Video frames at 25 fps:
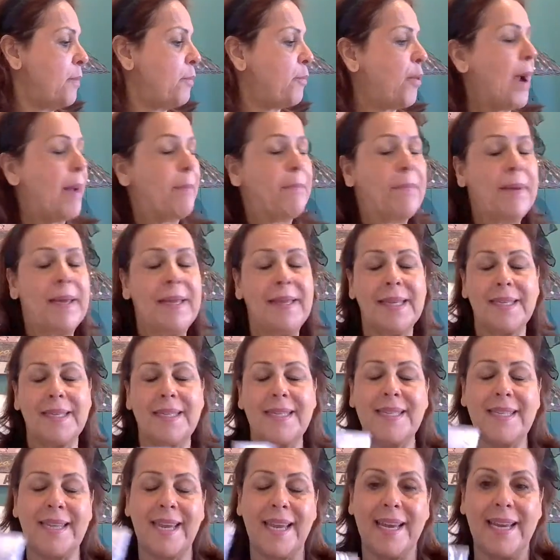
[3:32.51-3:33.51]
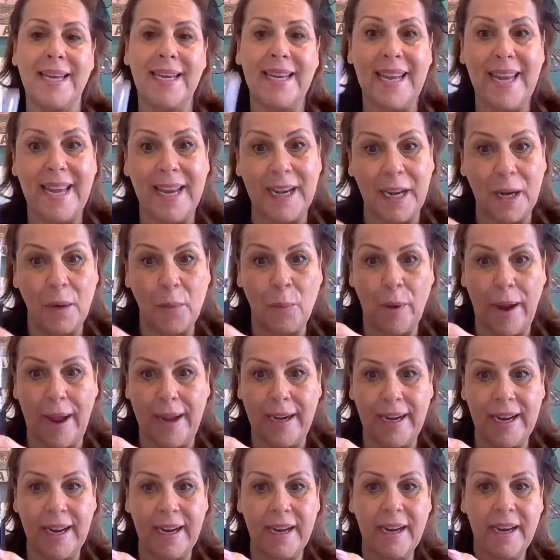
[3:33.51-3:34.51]
prepping the skin, getting
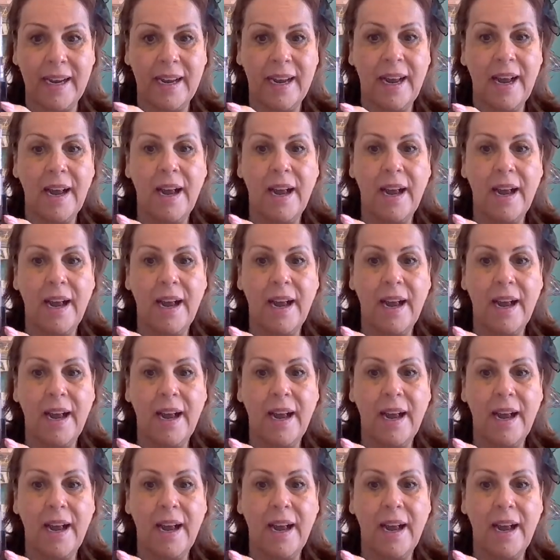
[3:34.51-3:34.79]
ready